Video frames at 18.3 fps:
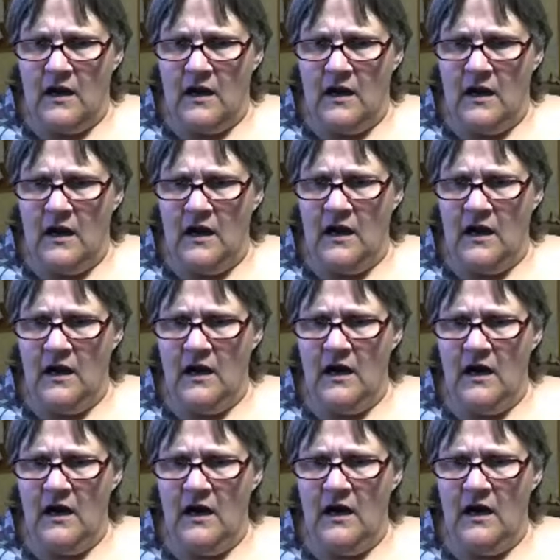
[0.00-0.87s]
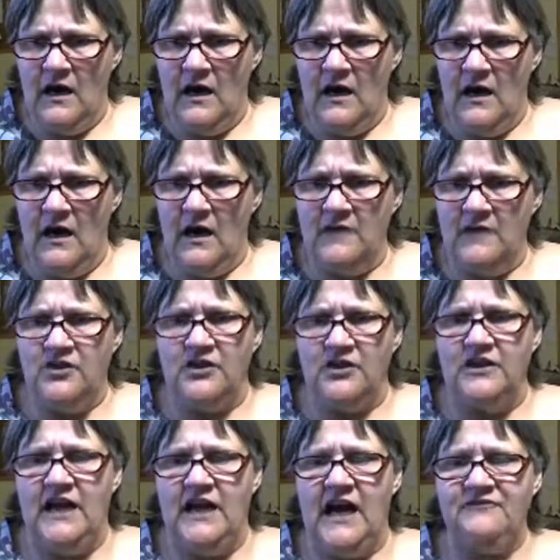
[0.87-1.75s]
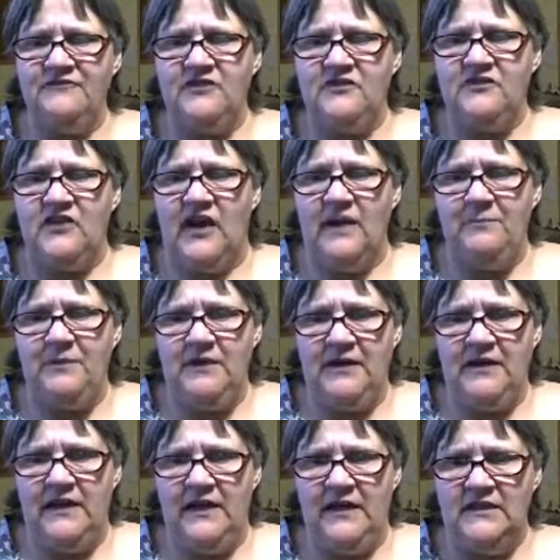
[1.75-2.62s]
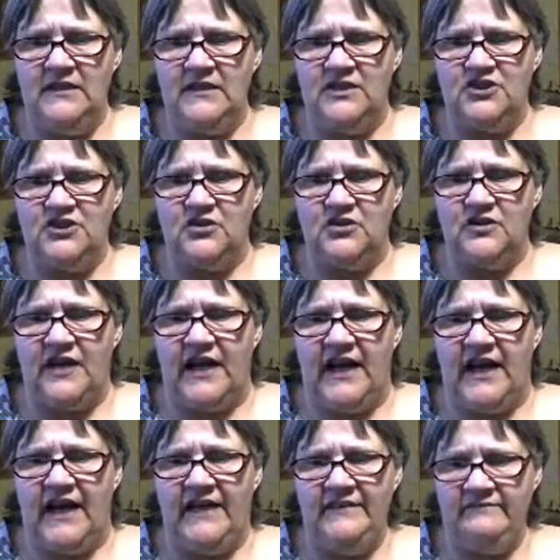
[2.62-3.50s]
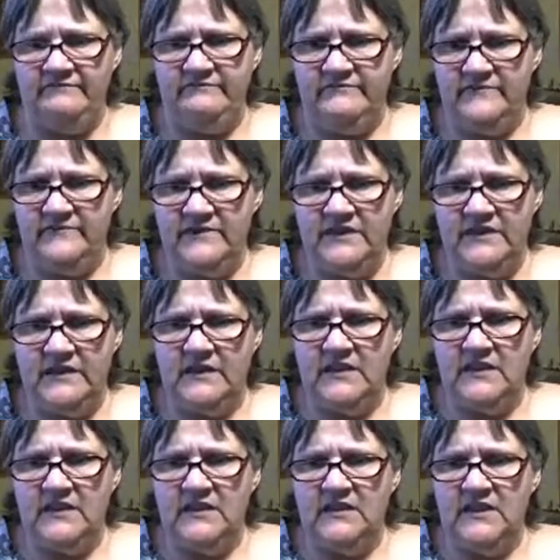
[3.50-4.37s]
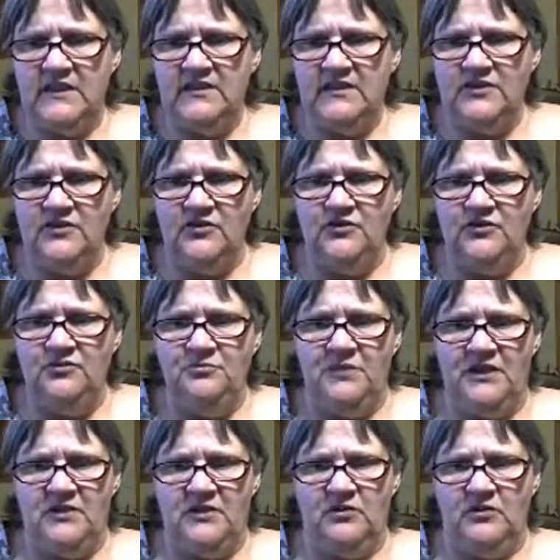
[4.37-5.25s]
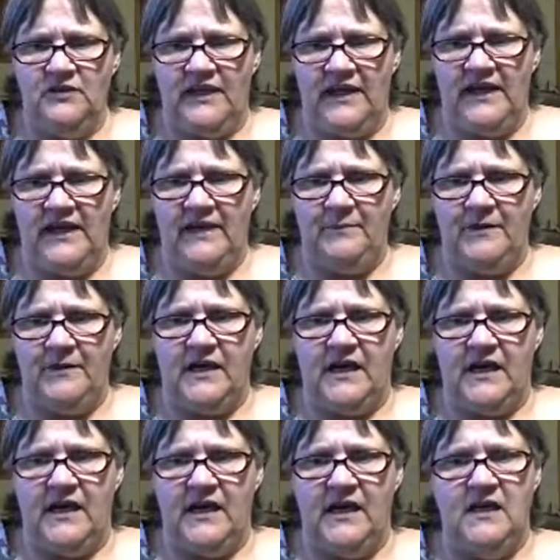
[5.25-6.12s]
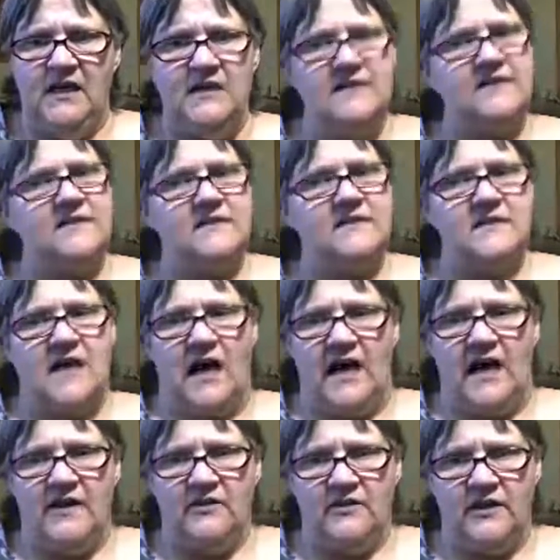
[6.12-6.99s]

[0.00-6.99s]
you're going to have to type in English. Okay. Umut, okay, because I don't